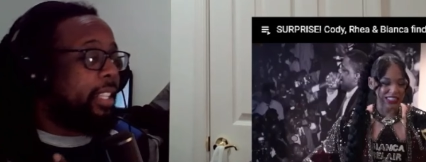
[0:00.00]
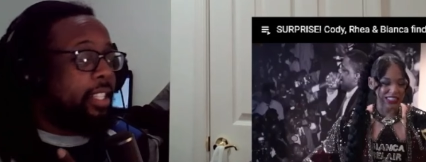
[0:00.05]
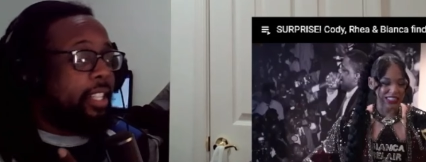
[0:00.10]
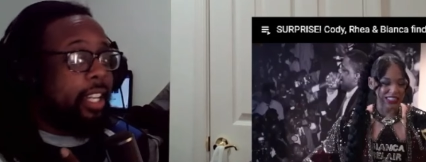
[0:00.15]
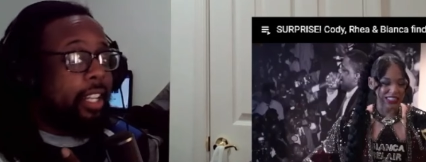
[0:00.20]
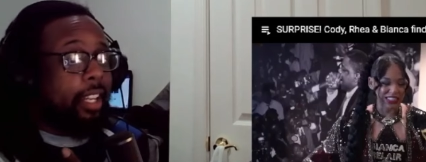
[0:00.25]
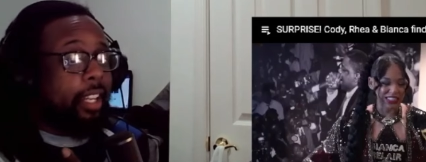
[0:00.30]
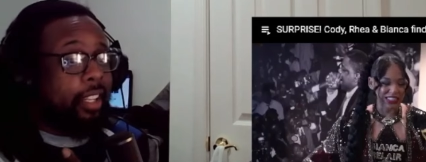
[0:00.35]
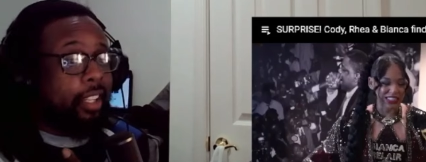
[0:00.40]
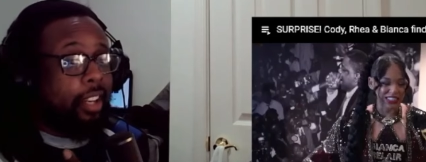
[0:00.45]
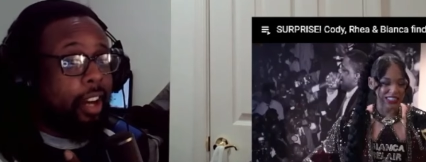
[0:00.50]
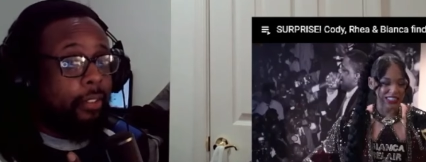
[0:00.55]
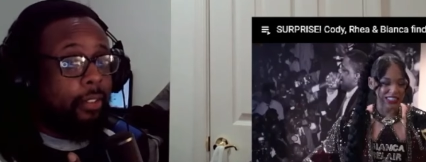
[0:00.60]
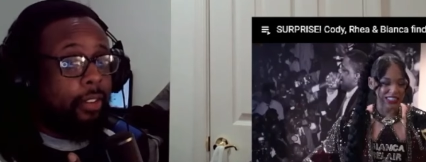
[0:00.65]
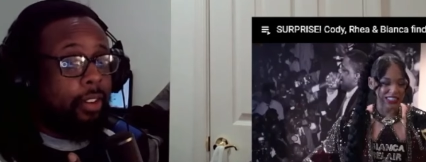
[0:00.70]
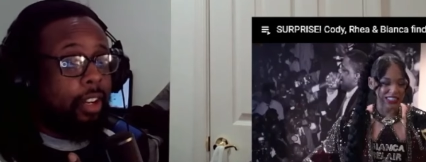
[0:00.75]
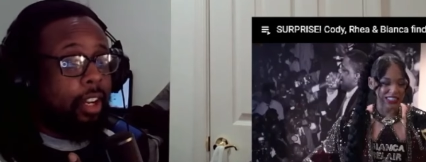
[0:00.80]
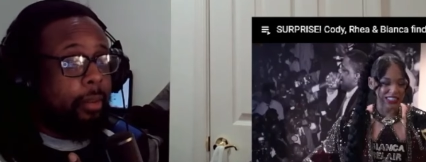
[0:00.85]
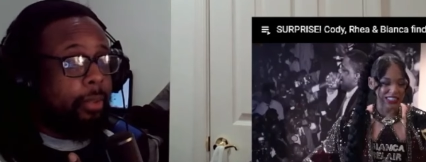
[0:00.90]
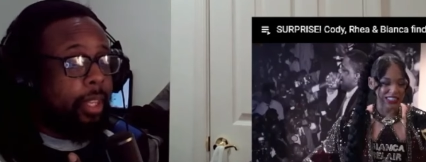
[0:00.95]
Speaker 1: had that
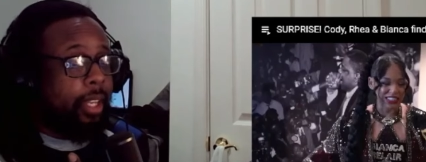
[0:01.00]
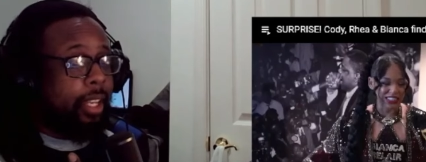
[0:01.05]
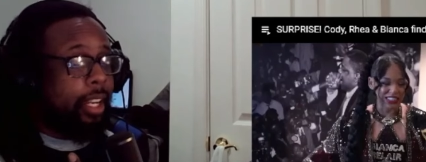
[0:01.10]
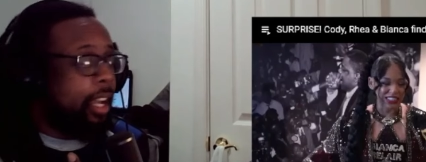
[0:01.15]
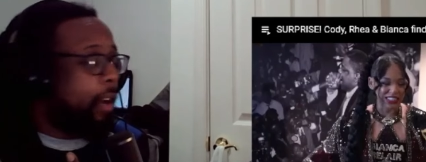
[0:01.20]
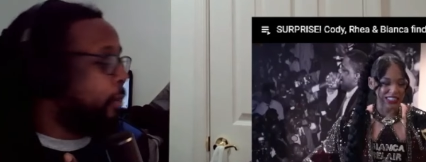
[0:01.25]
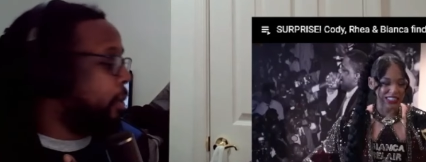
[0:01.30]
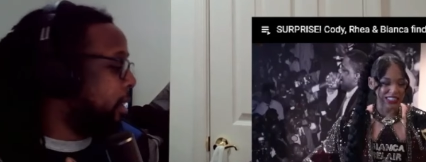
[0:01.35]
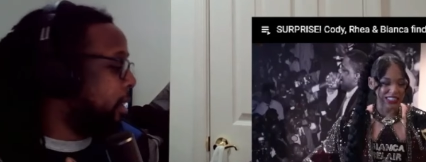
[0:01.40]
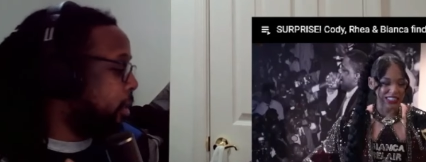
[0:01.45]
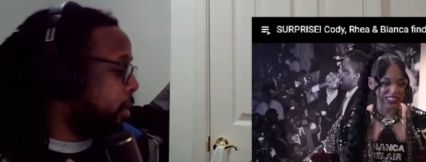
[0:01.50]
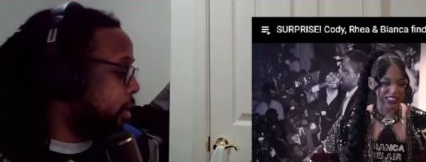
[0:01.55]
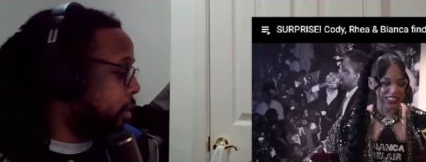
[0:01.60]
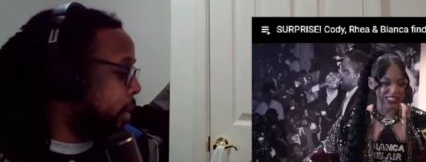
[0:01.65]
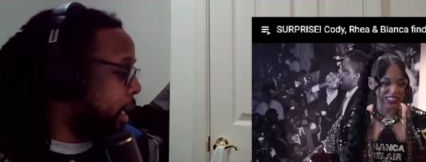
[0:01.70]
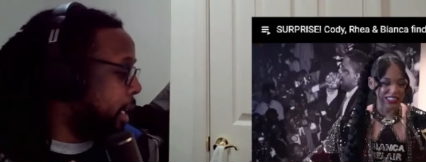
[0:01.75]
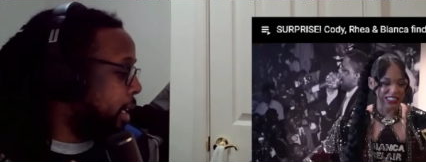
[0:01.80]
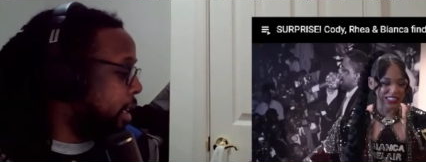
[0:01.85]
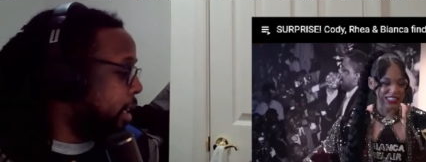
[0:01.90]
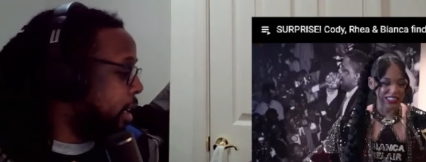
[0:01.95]
cover up thing, I want to go and do
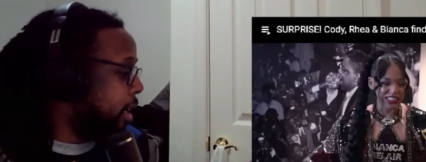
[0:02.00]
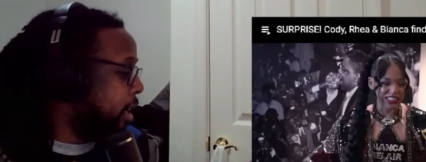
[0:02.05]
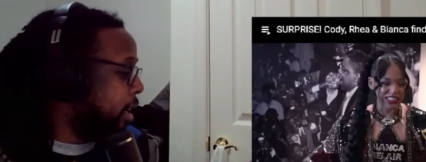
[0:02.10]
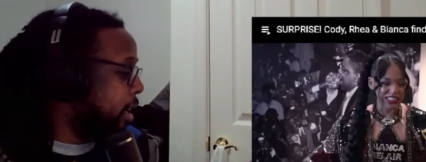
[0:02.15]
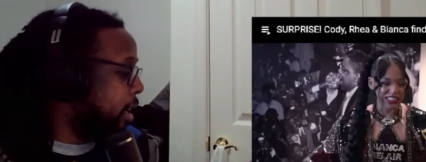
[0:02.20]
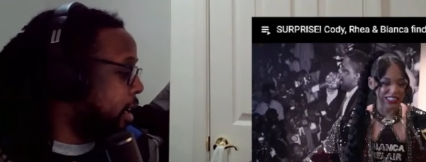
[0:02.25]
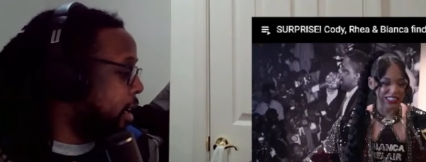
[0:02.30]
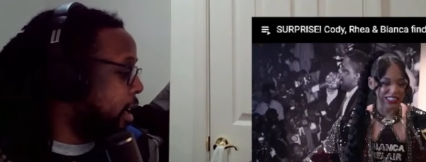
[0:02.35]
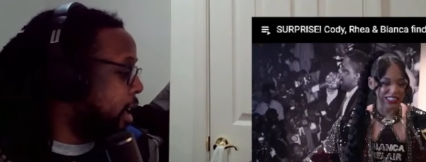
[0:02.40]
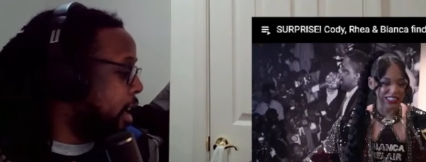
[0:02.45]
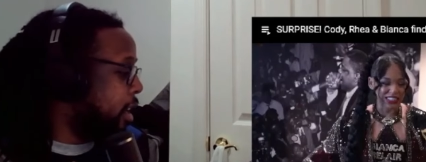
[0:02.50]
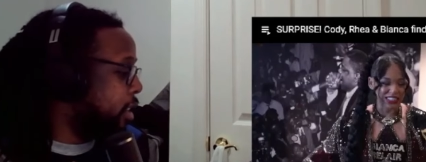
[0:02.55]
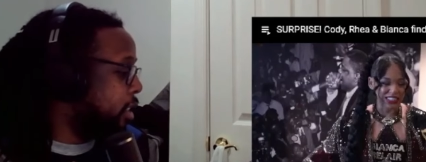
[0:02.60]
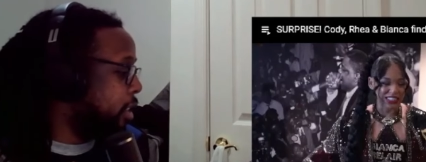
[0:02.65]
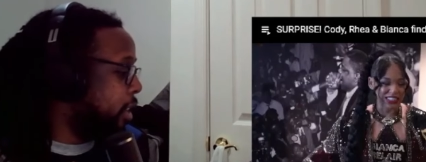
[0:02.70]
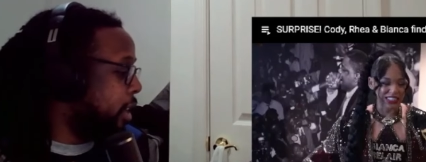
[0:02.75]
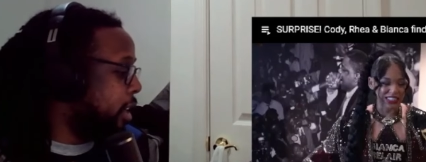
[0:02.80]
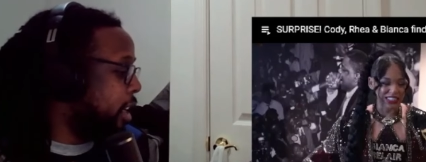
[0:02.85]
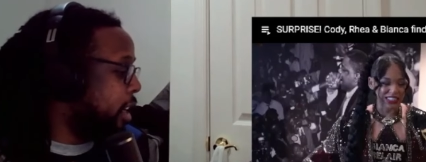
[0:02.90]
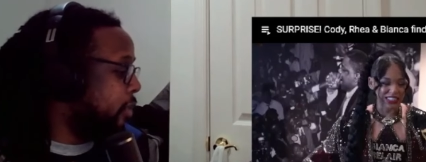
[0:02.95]
like a
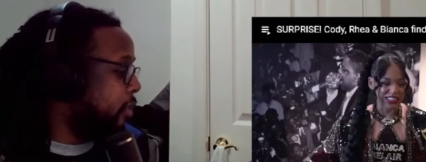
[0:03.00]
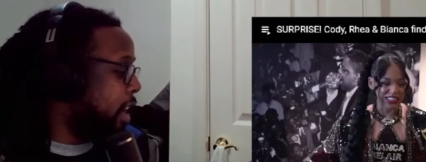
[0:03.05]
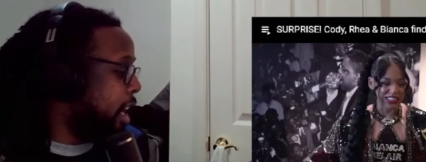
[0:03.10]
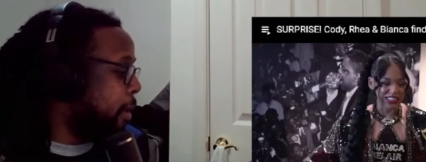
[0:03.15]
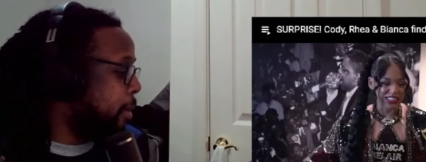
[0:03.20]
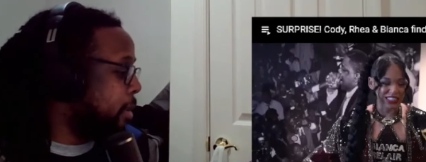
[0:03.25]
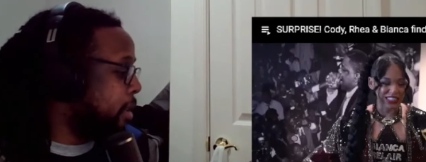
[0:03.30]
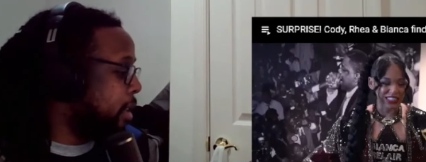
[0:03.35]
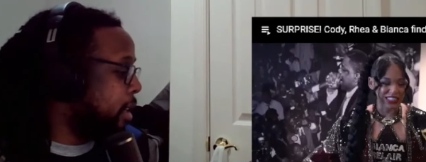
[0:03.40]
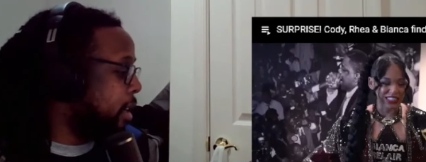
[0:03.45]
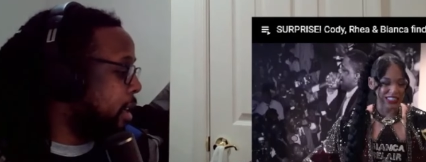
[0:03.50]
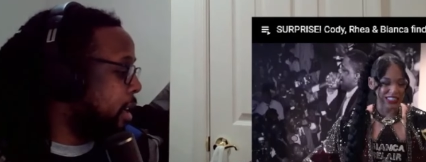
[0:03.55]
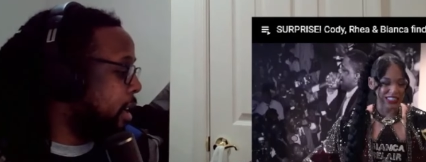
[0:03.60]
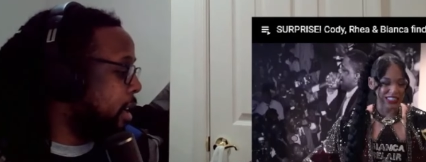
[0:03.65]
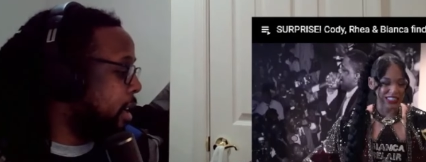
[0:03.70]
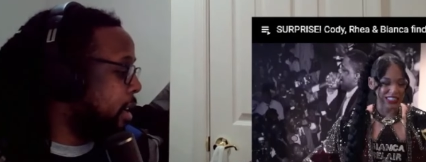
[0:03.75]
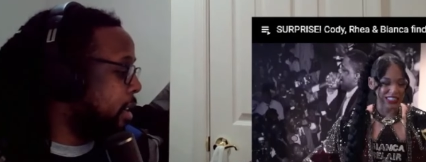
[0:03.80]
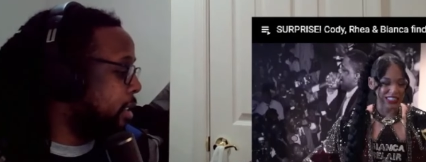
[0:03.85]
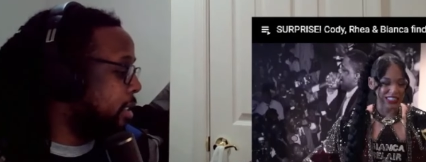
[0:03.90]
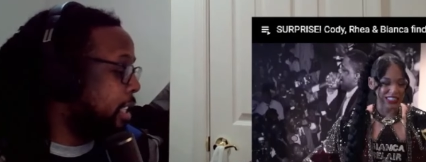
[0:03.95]
Saudi
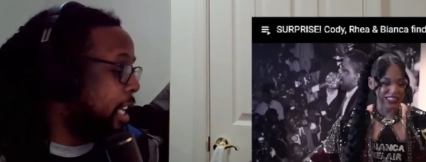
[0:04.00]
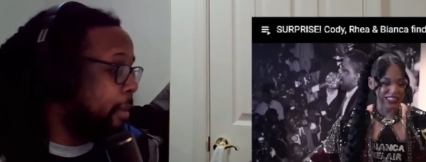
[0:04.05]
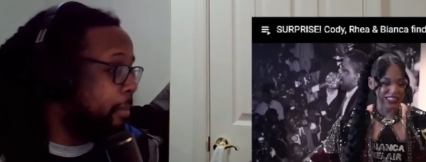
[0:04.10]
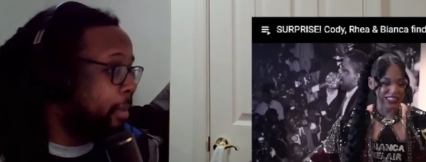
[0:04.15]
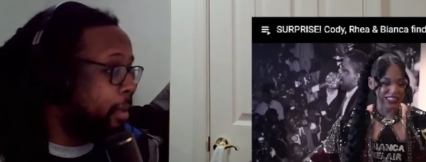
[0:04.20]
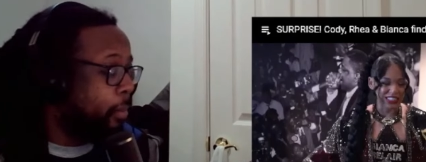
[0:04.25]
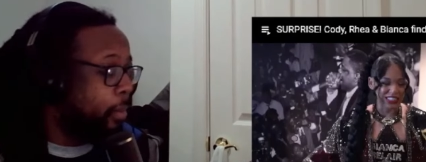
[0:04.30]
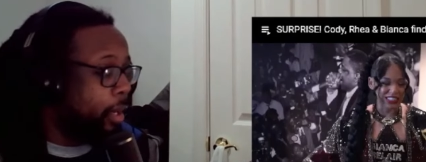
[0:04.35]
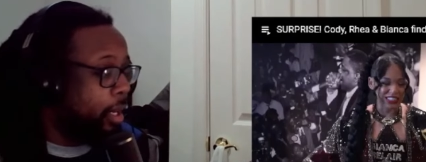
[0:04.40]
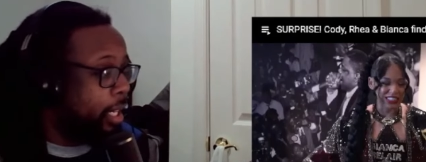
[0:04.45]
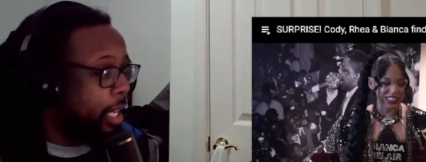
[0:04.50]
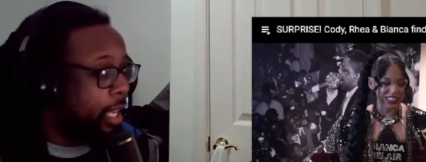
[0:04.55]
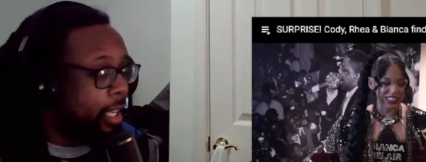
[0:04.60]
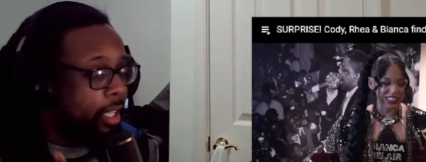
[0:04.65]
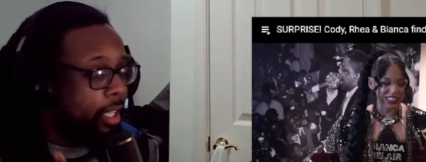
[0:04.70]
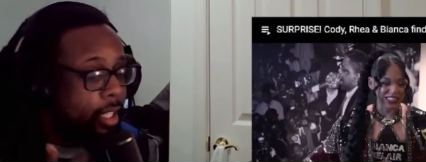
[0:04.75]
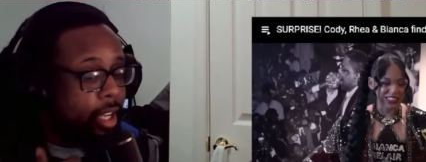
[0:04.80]
Arabia segment where they can